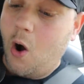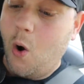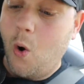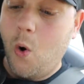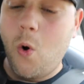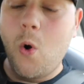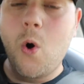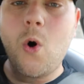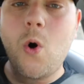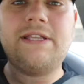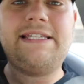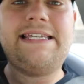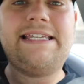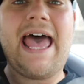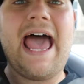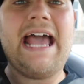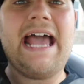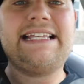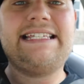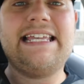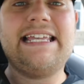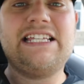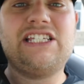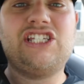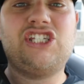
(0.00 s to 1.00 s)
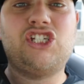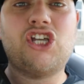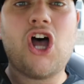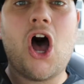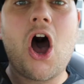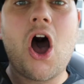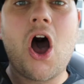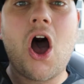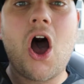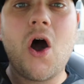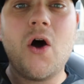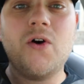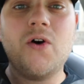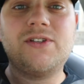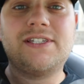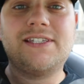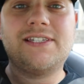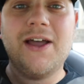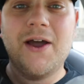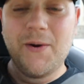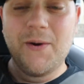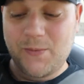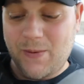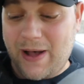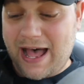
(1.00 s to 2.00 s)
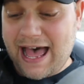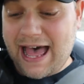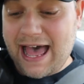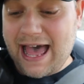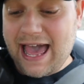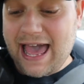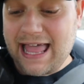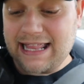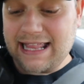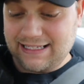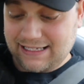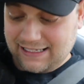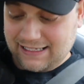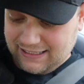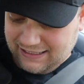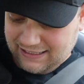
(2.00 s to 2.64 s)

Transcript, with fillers: Ooh, Texas Toast! What?